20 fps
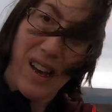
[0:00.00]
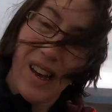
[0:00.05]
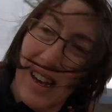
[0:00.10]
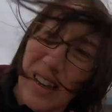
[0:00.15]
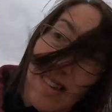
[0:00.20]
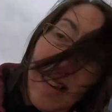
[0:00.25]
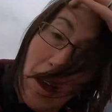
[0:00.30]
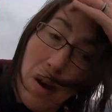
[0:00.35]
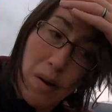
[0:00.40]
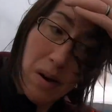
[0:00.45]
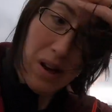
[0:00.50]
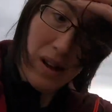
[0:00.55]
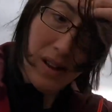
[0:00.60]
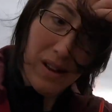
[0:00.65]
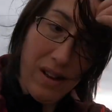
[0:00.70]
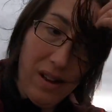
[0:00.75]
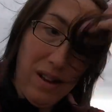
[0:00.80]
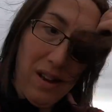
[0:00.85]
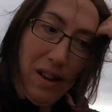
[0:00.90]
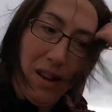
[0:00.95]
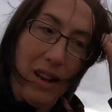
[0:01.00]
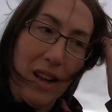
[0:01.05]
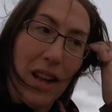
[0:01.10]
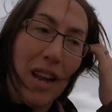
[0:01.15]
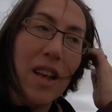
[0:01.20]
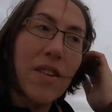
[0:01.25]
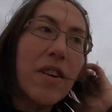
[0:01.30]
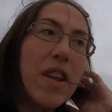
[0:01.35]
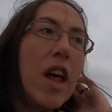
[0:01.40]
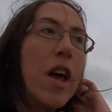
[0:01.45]
so
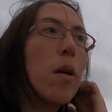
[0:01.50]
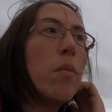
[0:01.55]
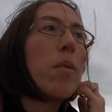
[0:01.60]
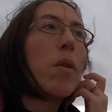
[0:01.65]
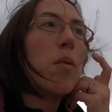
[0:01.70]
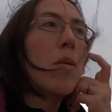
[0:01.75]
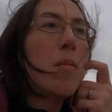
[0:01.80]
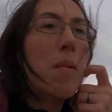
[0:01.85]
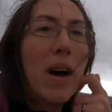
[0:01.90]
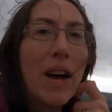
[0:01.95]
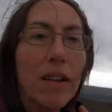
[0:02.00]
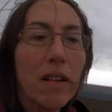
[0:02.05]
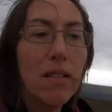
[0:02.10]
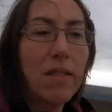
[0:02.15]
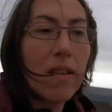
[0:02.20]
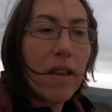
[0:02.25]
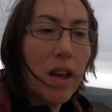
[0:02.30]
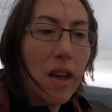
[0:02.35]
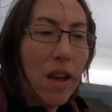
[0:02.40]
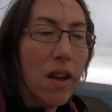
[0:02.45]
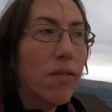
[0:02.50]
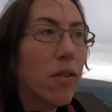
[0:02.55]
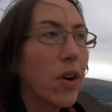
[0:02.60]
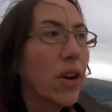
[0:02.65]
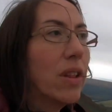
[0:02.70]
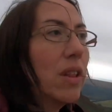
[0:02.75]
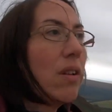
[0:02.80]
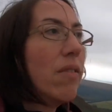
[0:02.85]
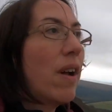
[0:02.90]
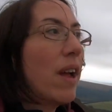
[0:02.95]
live in hope that we might
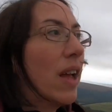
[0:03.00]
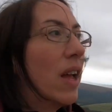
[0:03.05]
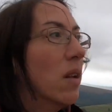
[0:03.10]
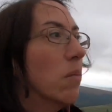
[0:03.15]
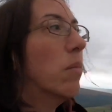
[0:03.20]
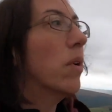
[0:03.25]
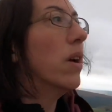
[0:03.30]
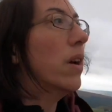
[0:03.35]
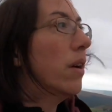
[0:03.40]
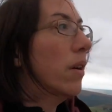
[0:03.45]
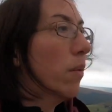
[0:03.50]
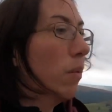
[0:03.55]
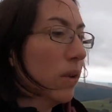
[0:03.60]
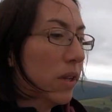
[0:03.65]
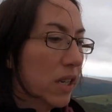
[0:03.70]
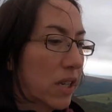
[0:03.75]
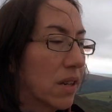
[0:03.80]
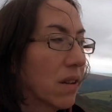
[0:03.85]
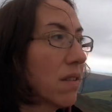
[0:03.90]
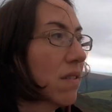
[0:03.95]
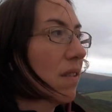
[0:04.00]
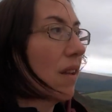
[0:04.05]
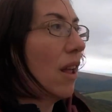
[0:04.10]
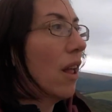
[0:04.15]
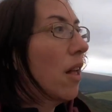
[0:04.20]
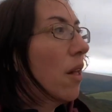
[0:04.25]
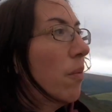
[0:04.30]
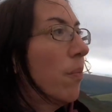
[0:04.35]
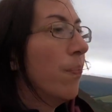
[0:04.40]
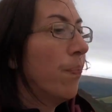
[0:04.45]
avoid the rain, but we shall see.